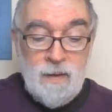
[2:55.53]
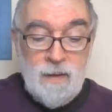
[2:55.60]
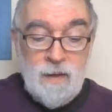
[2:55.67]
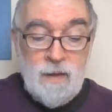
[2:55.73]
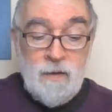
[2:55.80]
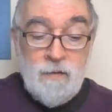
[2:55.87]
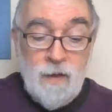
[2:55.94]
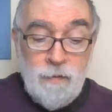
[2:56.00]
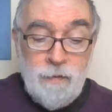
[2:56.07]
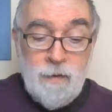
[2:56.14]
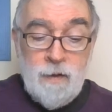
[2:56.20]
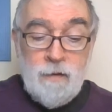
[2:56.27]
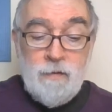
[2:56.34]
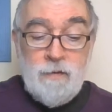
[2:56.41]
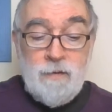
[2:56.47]
And he said
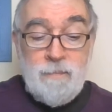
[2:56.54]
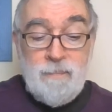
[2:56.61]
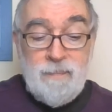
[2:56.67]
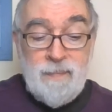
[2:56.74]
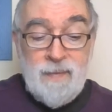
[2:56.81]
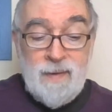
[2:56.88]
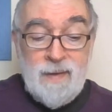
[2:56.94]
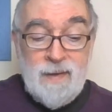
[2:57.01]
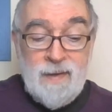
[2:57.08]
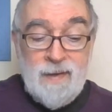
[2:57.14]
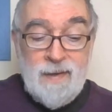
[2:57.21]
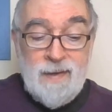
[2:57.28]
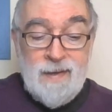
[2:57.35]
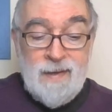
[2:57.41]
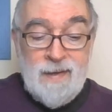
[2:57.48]
this,
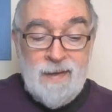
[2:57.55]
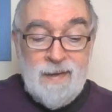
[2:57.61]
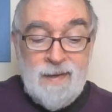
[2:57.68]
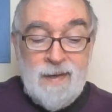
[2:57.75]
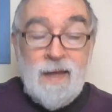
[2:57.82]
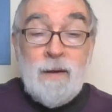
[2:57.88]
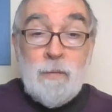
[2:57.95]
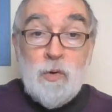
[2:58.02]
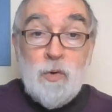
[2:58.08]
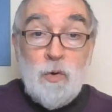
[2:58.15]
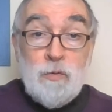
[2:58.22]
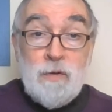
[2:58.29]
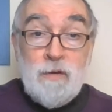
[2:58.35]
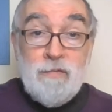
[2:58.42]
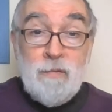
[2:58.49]
and I'm
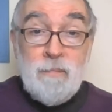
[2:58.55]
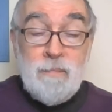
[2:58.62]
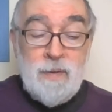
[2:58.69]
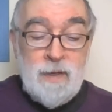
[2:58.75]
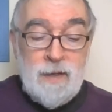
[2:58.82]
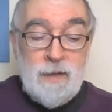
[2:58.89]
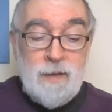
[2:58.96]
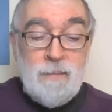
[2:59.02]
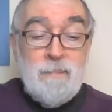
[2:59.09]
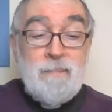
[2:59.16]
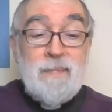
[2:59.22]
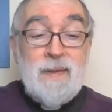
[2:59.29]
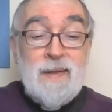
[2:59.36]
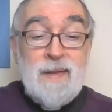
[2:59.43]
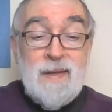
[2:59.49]
quoting from Bede,
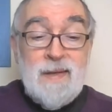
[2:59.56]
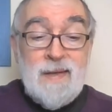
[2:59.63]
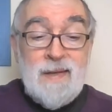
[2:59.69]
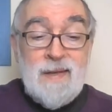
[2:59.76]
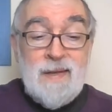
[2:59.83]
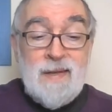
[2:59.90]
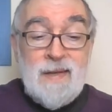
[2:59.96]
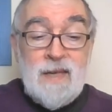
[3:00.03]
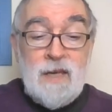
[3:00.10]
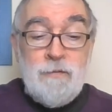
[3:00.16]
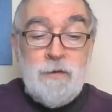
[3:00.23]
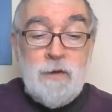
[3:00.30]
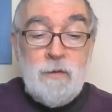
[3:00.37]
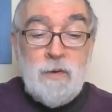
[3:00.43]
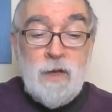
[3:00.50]

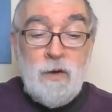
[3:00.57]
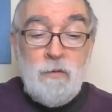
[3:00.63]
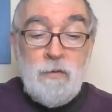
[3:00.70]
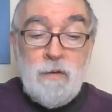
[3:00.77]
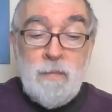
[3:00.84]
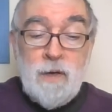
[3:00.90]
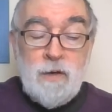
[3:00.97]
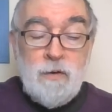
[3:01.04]
"If you know that my